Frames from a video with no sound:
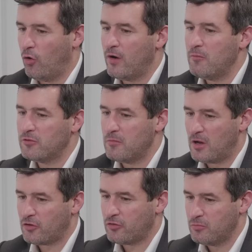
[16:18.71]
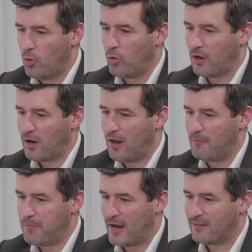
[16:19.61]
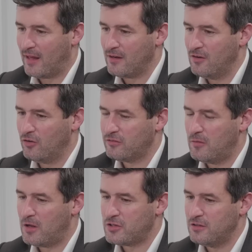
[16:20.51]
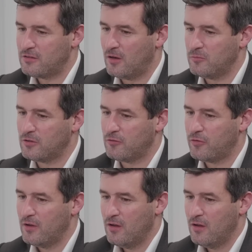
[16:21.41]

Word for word: Orient was a much smaller club back then, not so much in terms of